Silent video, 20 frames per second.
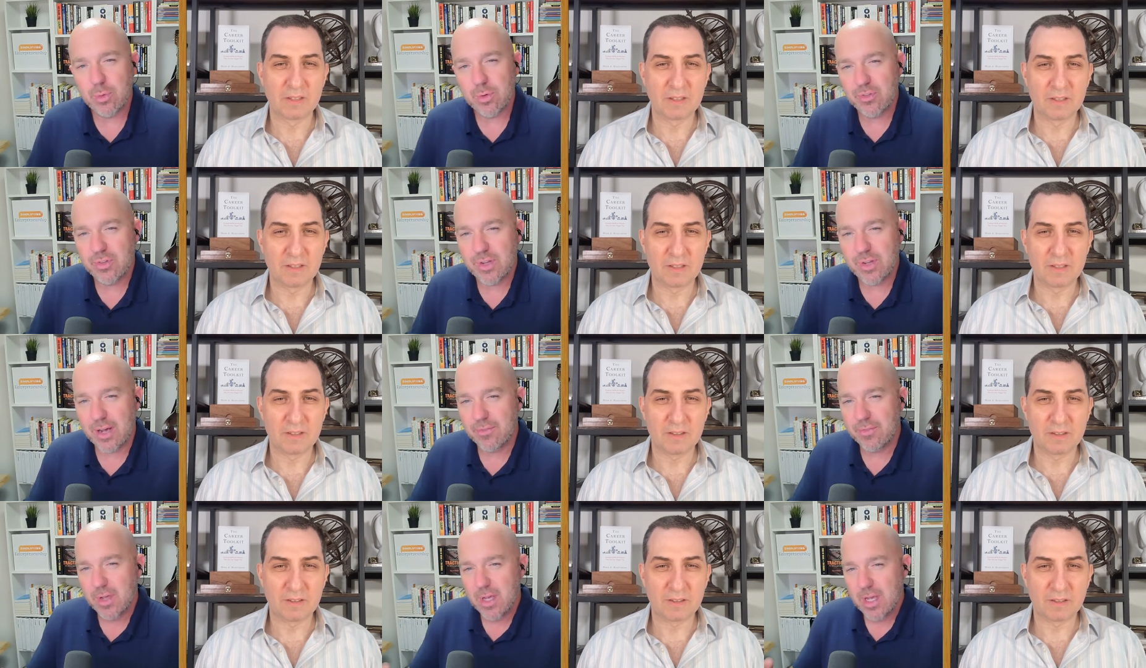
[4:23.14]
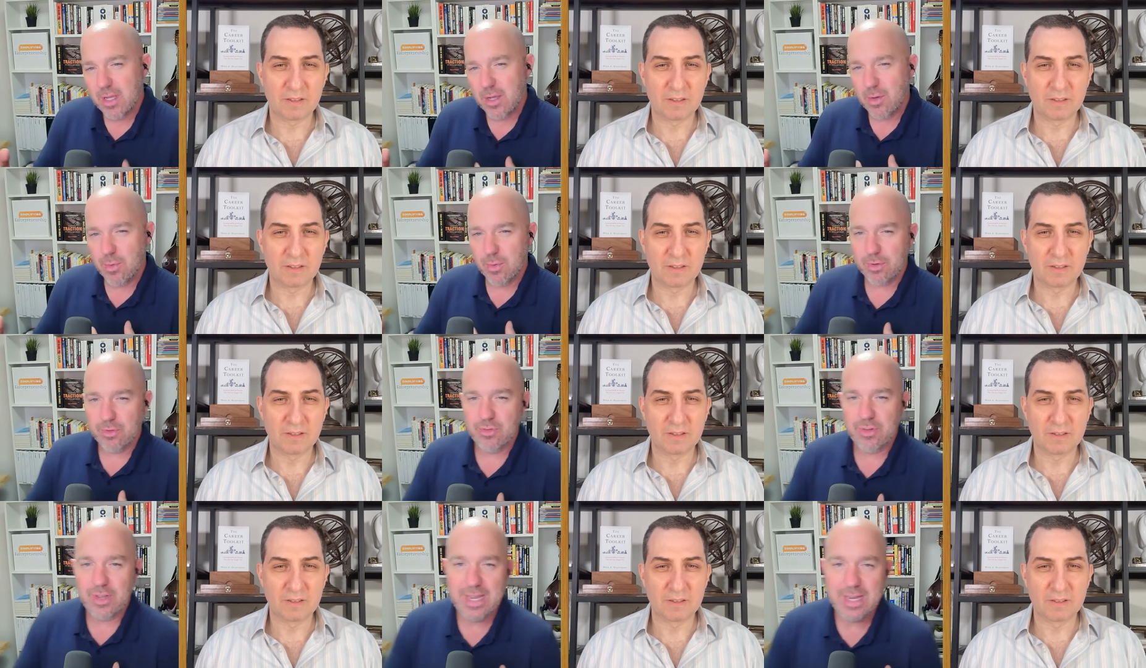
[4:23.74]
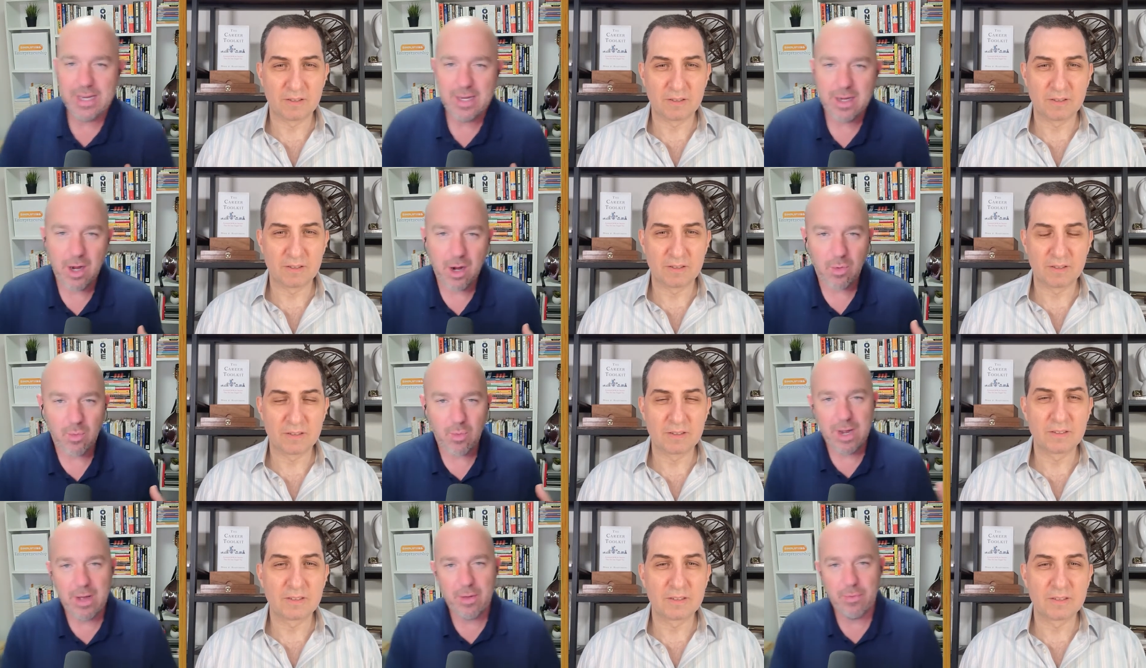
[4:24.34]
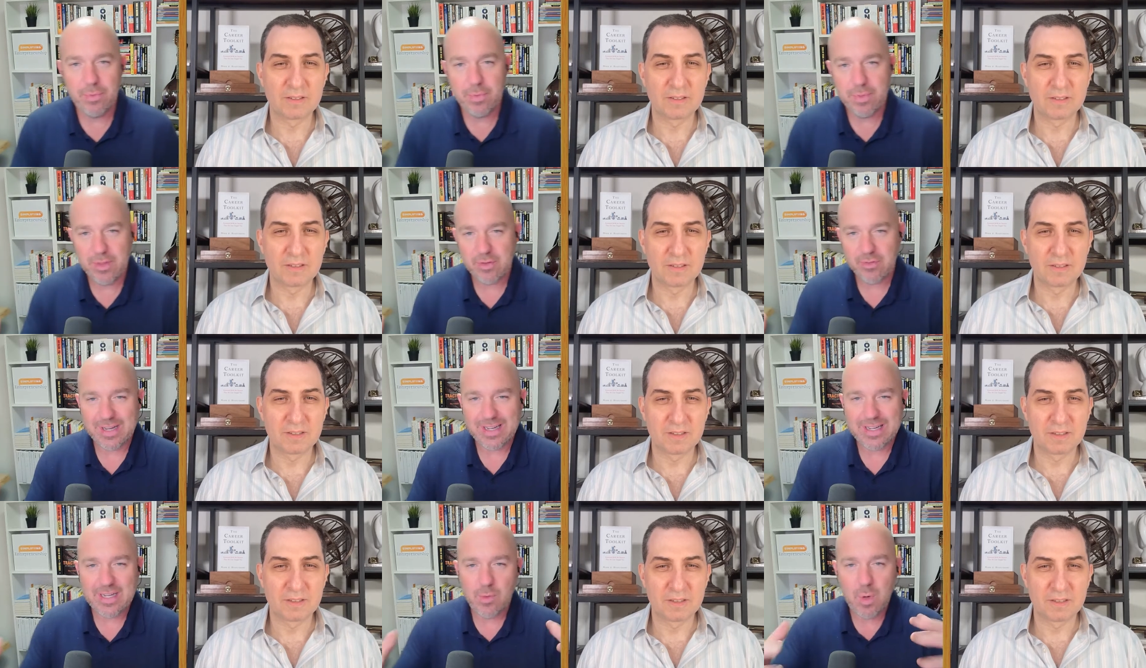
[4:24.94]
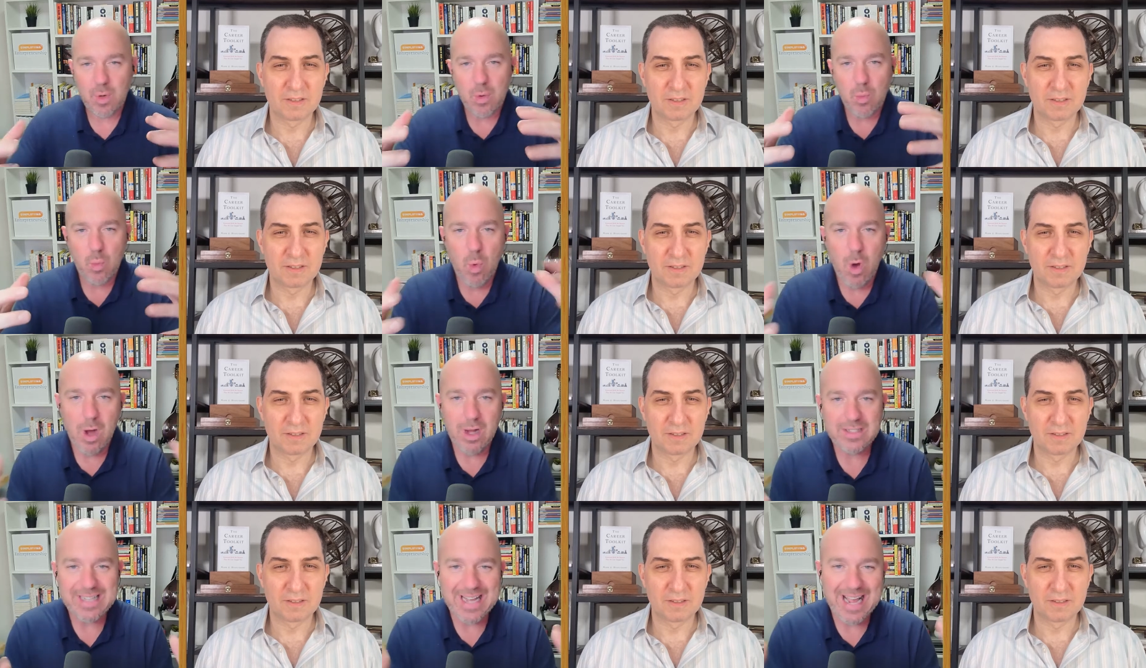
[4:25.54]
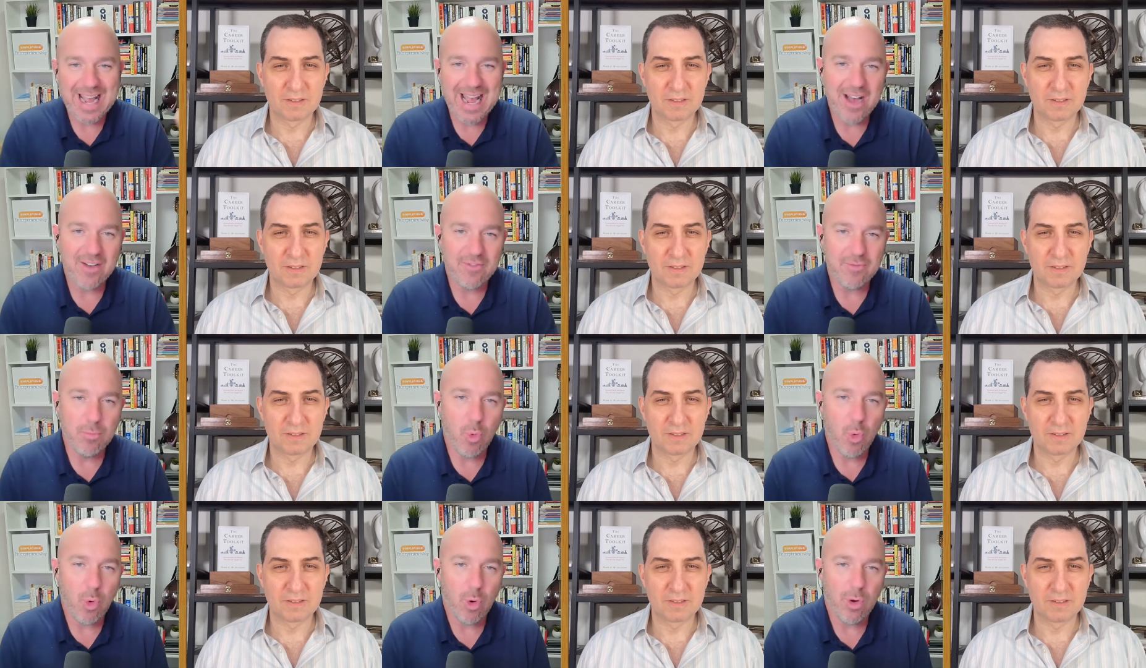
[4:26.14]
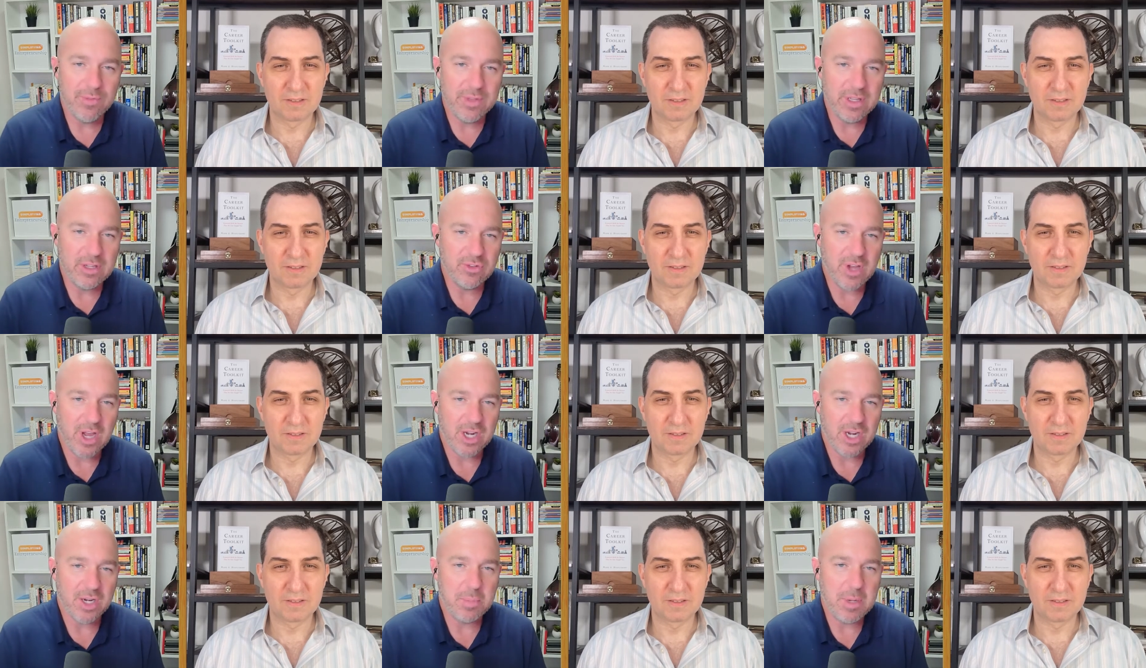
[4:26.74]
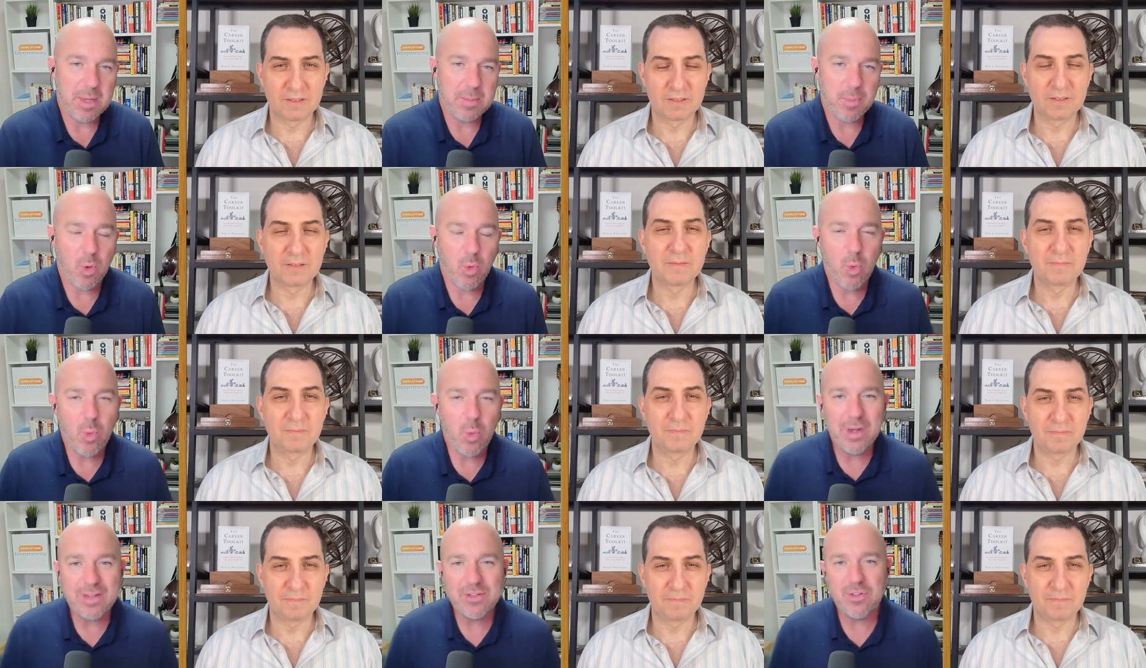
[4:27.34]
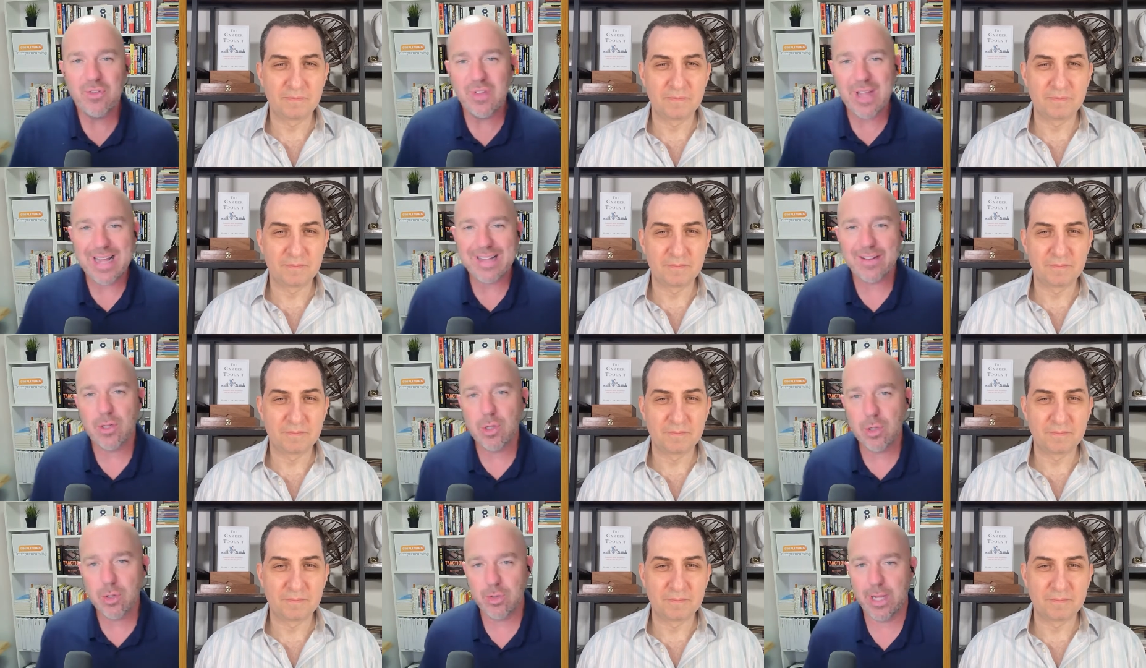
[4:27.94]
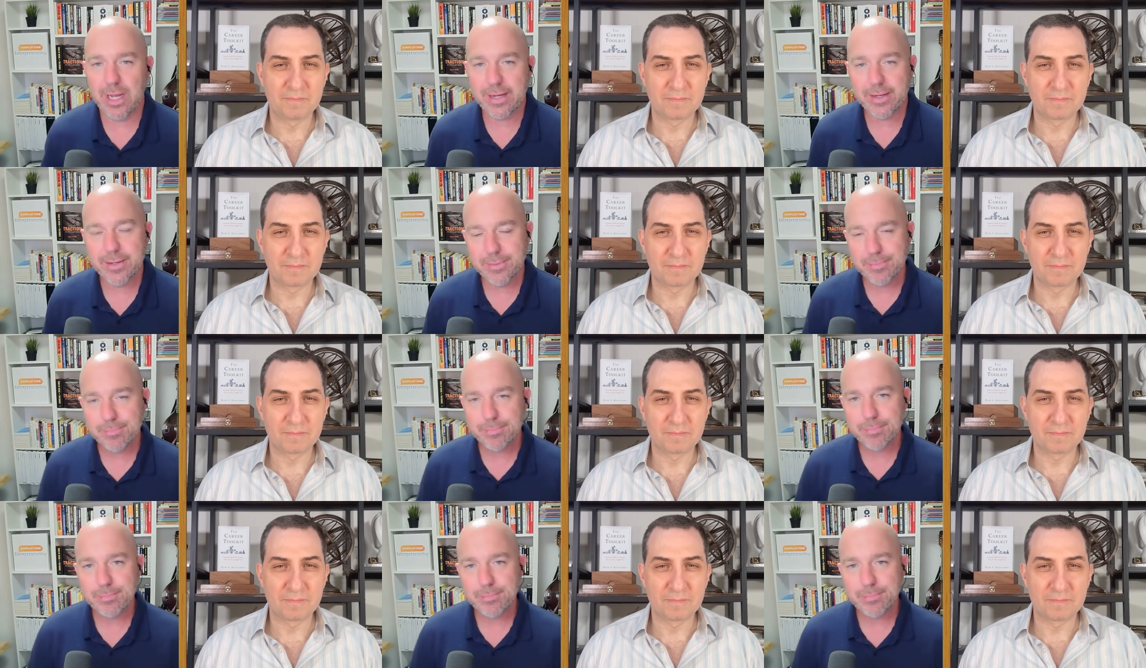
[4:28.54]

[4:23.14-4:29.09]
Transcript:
Speaker 1: sort of stuff. You were saying around this idea we want to have more of these kind of people. What does that look like?